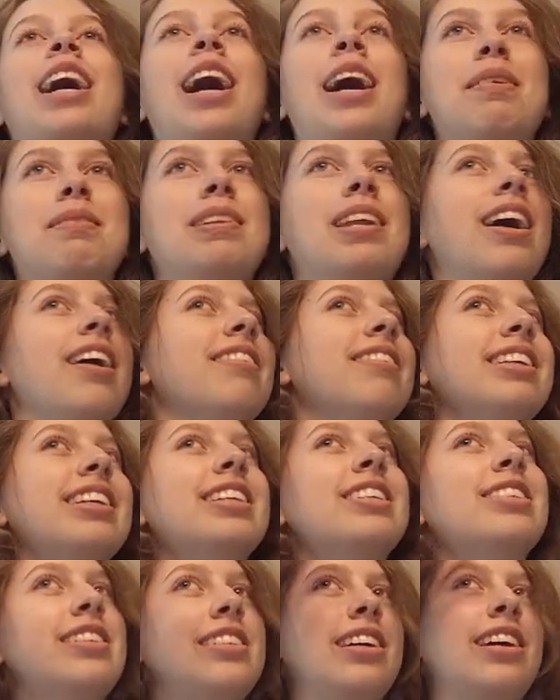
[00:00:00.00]
I'm not
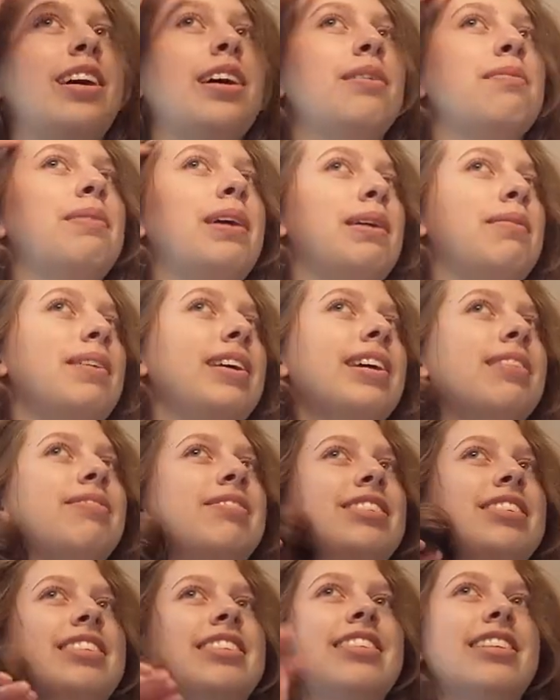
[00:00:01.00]
really sure. Maybe
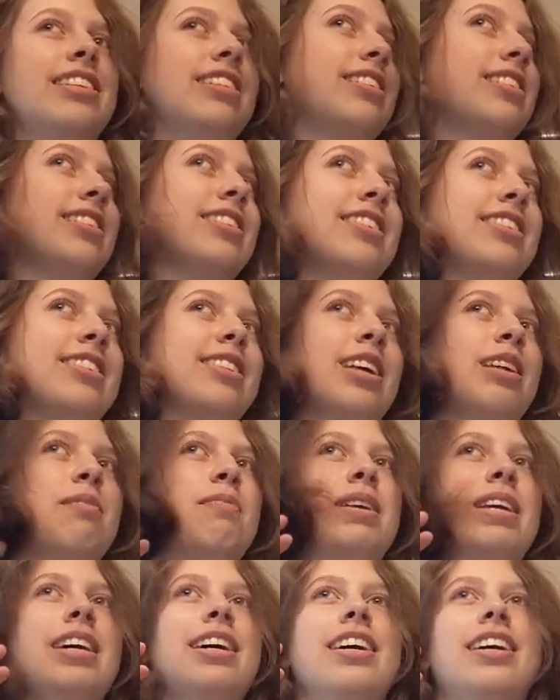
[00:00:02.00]
it's just gonna
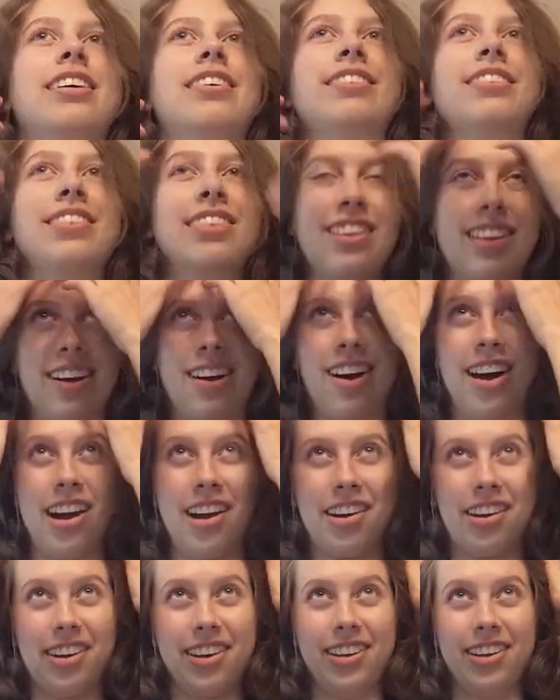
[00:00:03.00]
be a
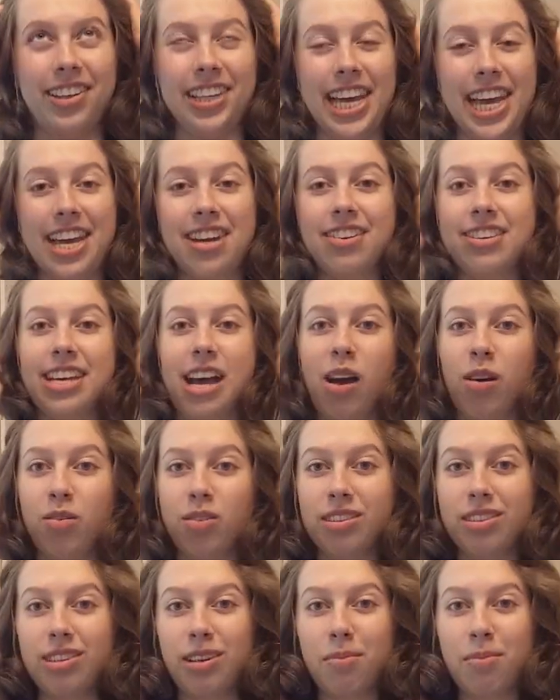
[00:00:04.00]
hot girl hair
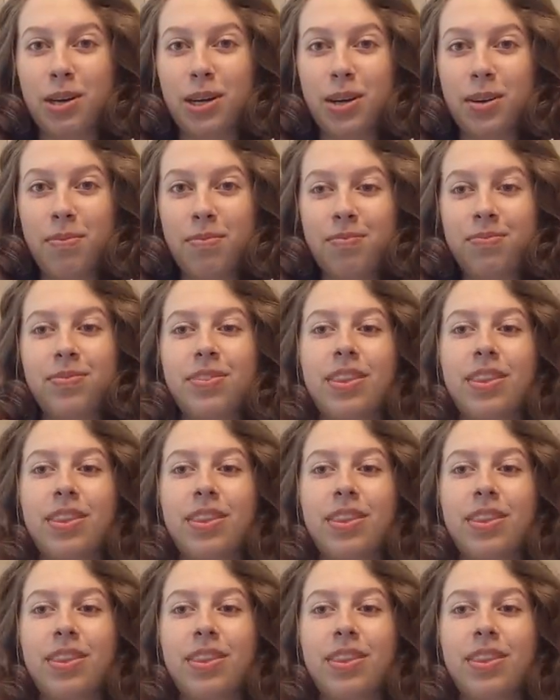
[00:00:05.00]
down summer.